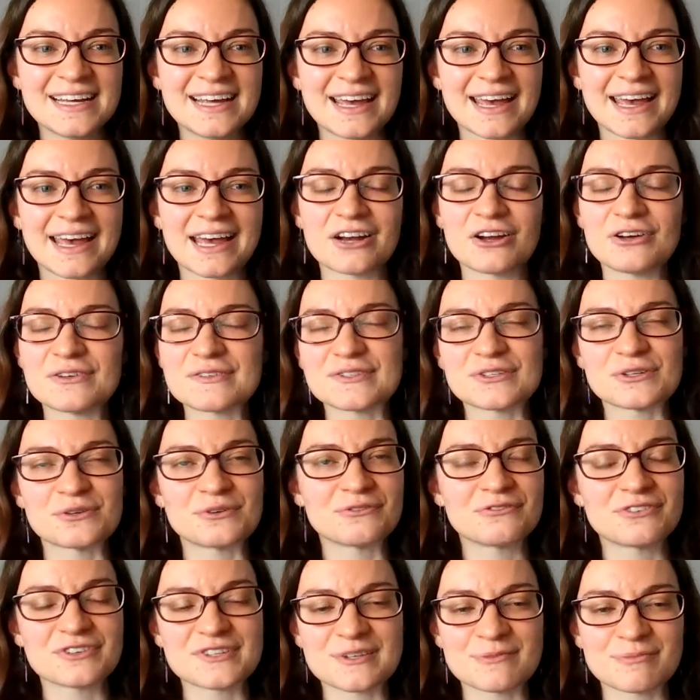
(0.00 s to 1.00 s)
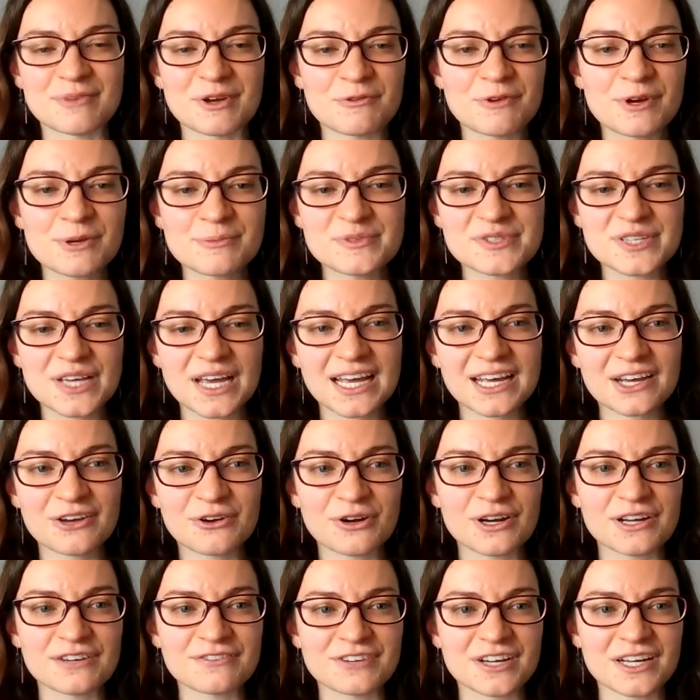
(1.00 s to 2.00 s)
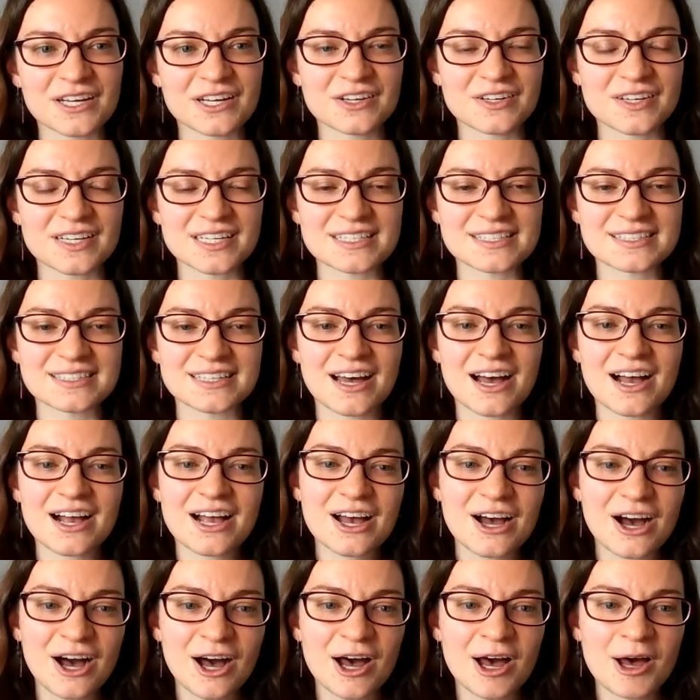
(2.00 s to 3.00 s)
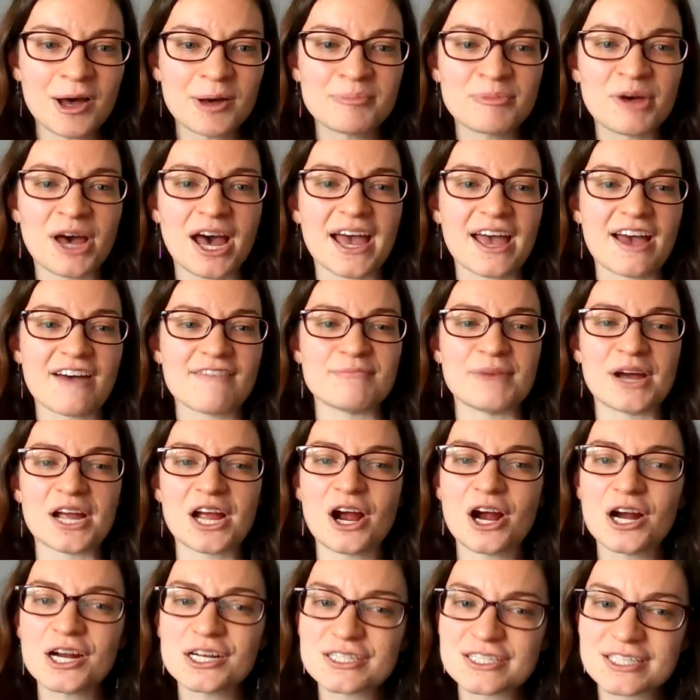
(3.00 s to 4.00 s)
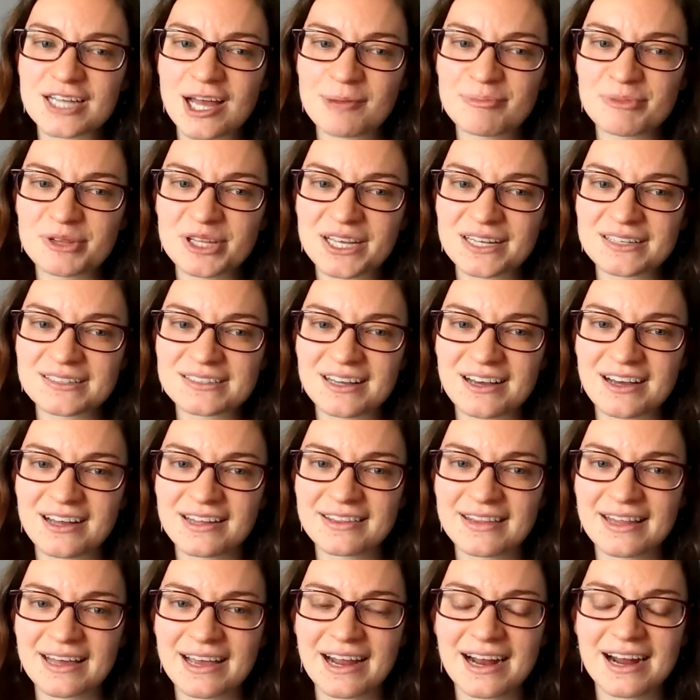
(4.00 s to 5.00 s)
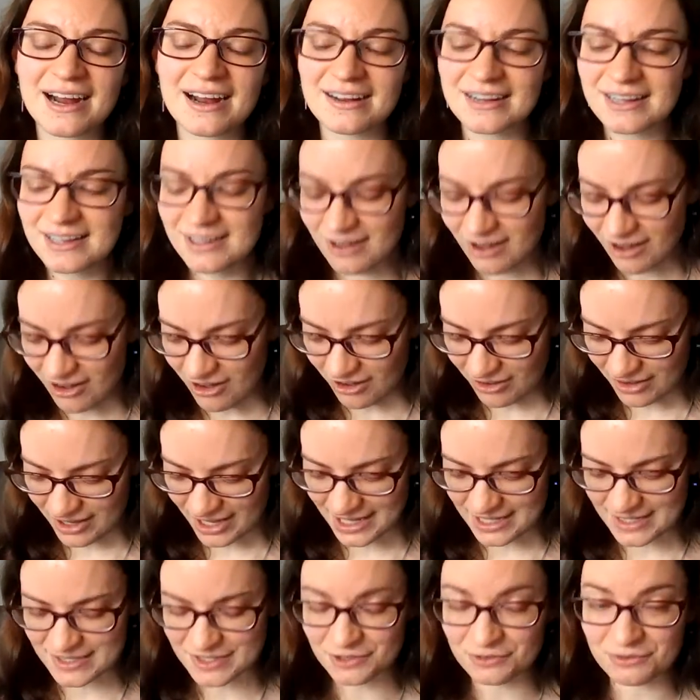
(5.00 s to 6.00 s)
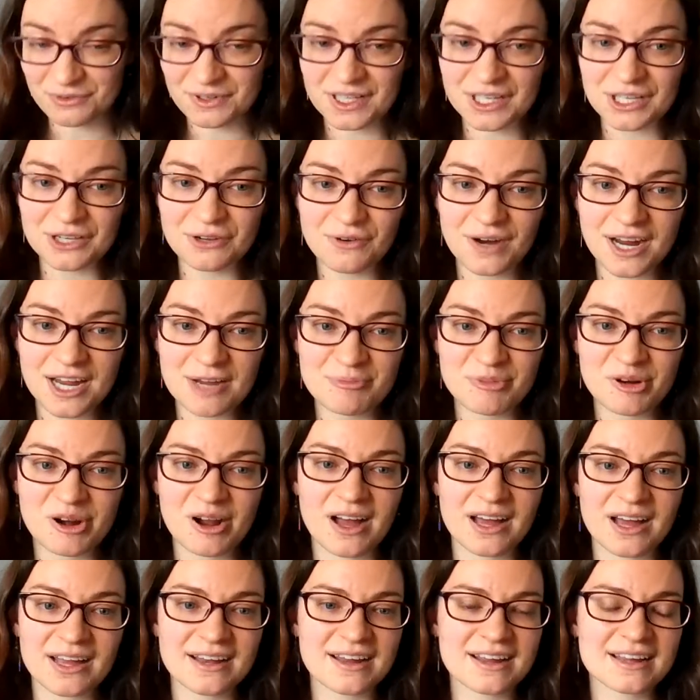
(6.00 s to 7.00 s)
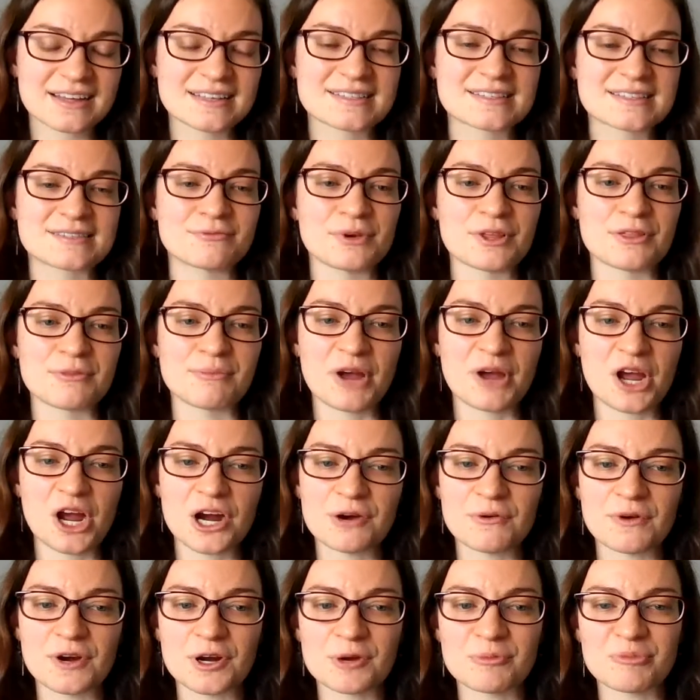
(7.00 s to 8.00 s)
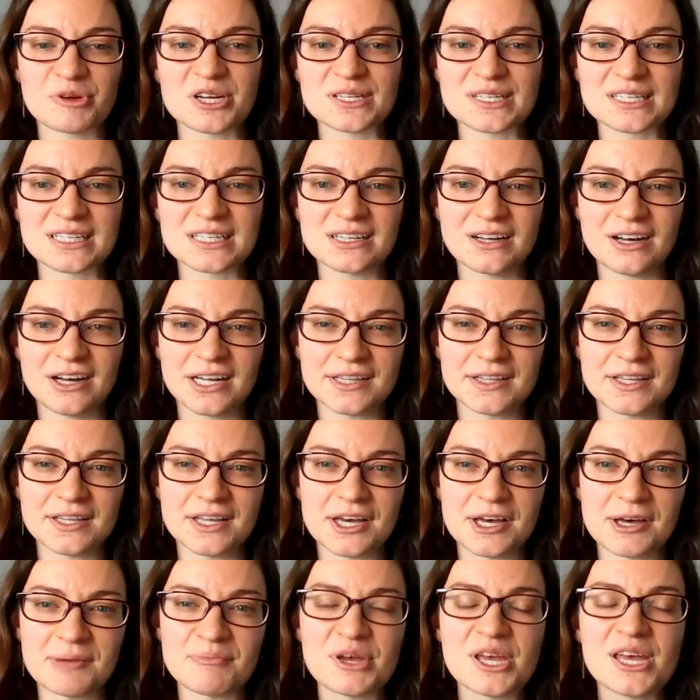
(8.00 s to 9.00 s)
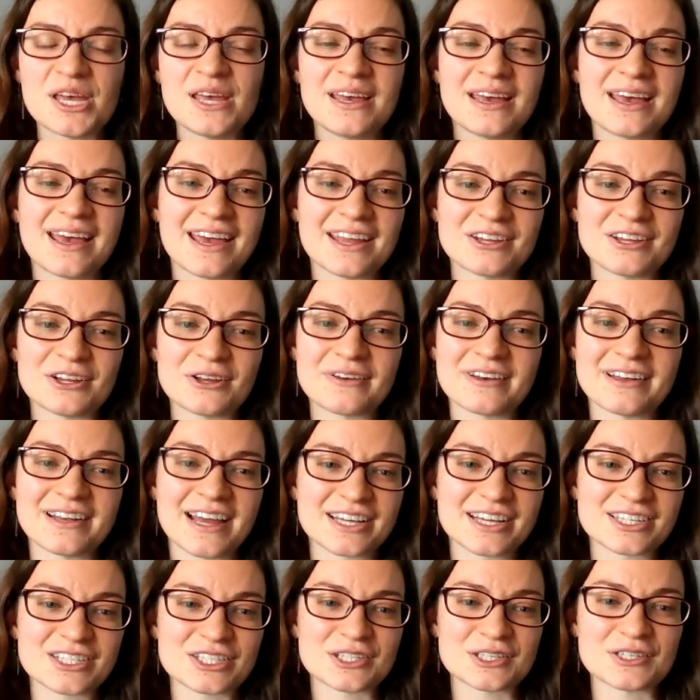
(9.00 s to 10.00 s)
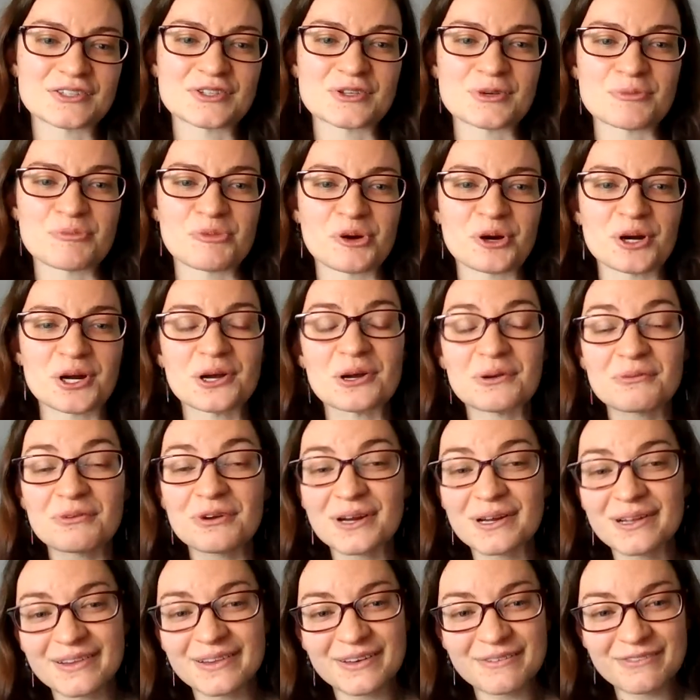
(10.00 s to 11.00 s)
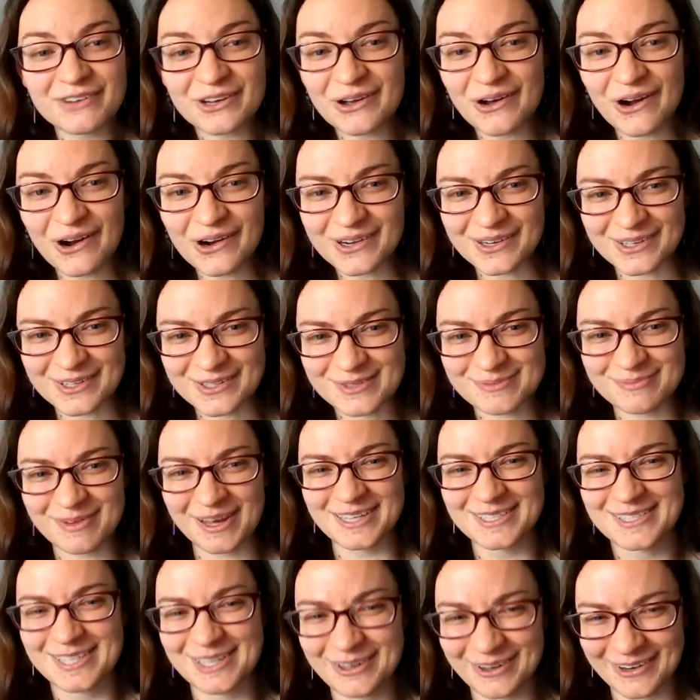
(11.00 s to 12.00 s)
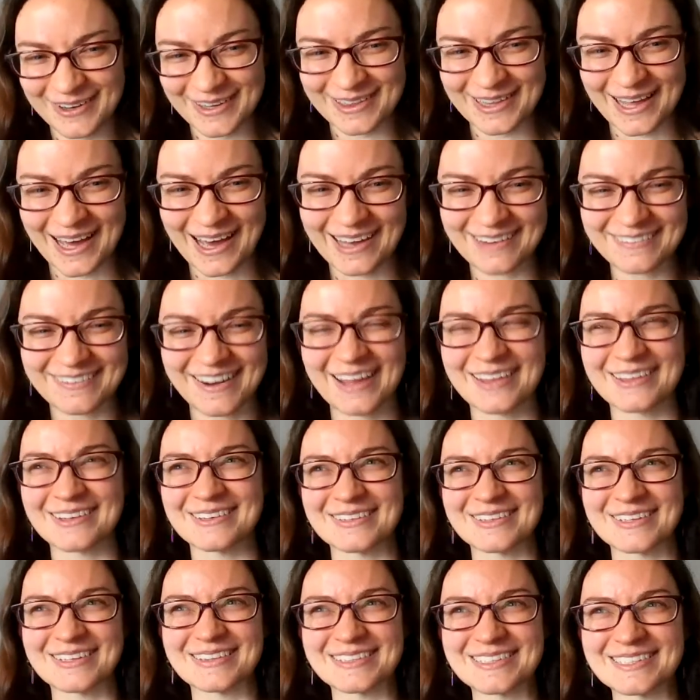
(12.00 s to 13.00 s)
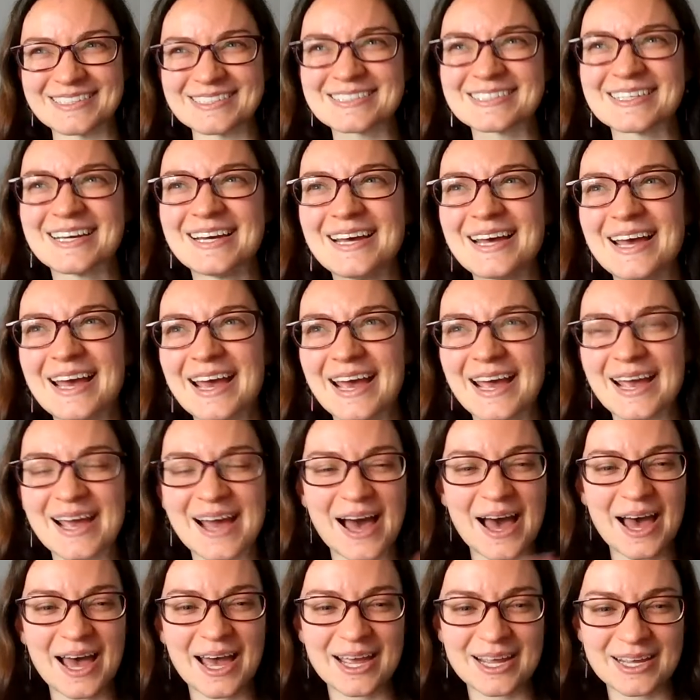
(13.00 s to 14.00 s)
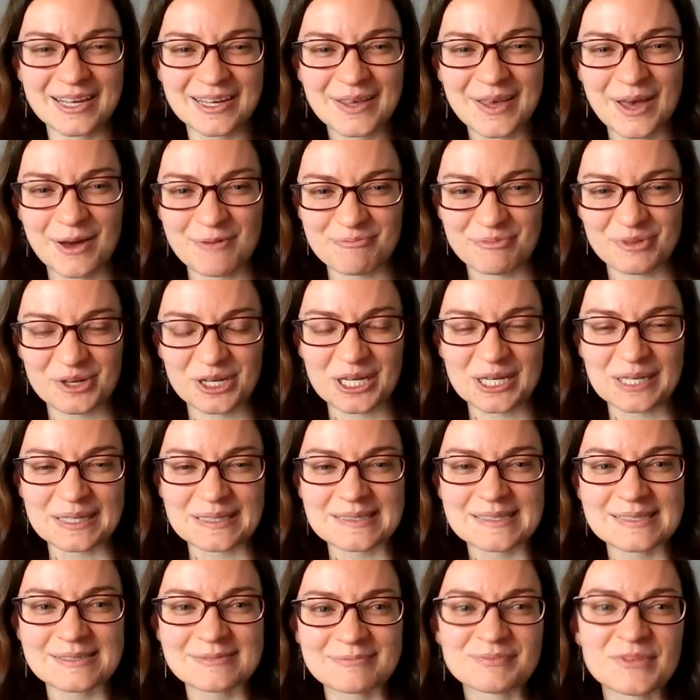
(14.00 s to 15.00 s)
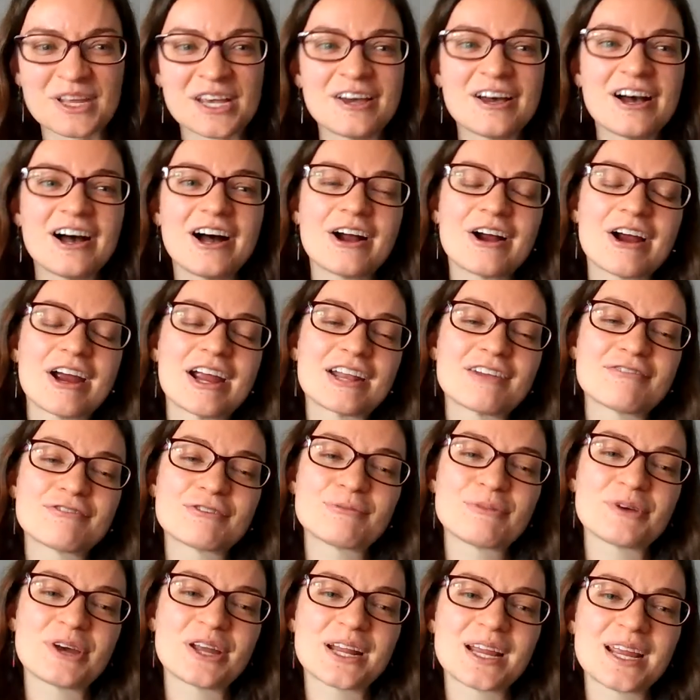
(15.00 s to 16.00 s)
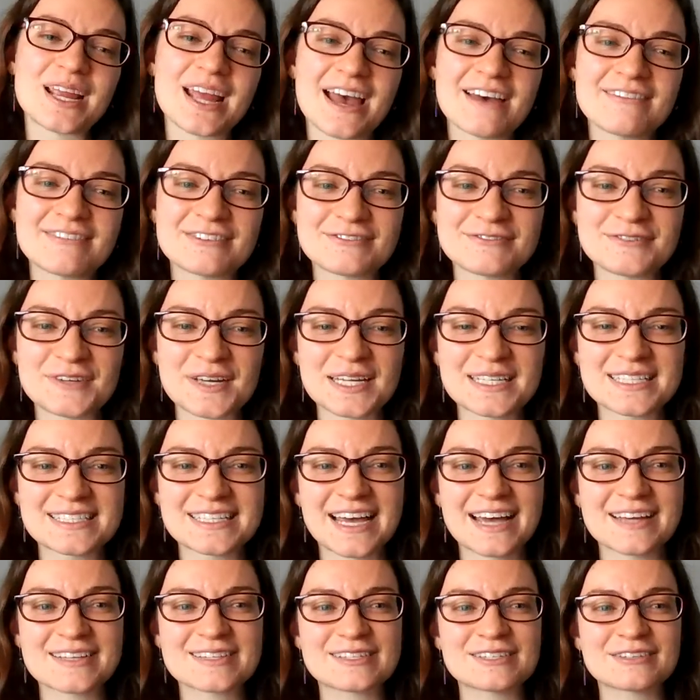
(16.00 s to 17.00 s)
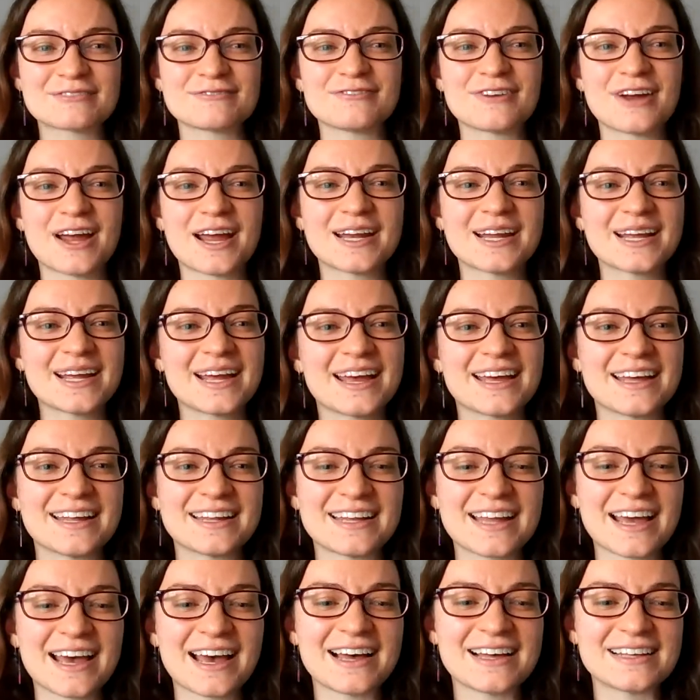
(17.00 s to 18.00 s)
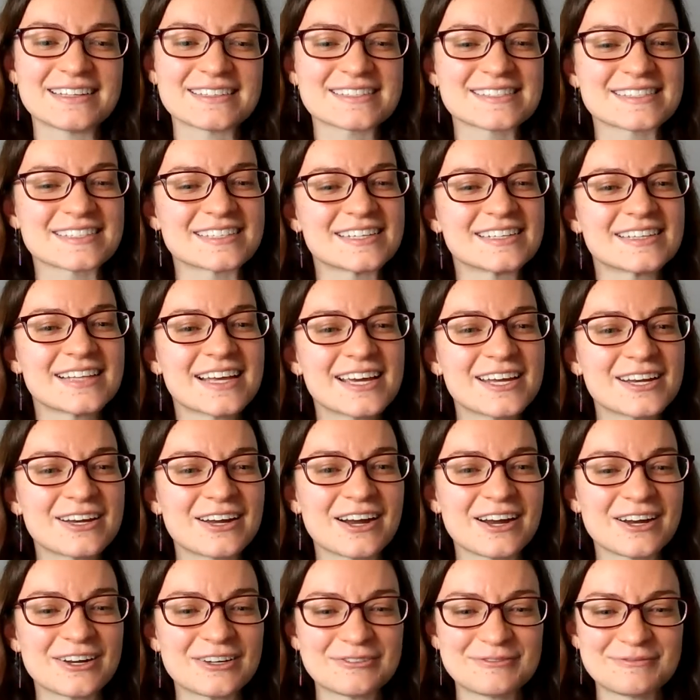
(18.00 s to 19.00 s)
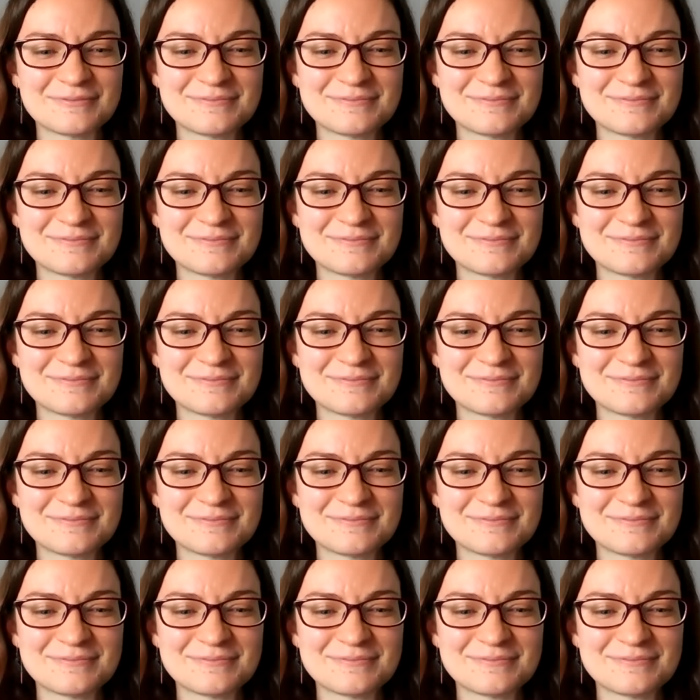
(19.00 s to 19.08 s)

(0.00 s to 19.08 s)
And also visit my website, CoreyFrankCreates.com. I have my art shop linked on there. All kinds of really great products with my artwork printed on them. And you can actually support a real living artist by doing that rather than these AI companies. All right, everybody, have a fantastic Friday, and I'll see you later.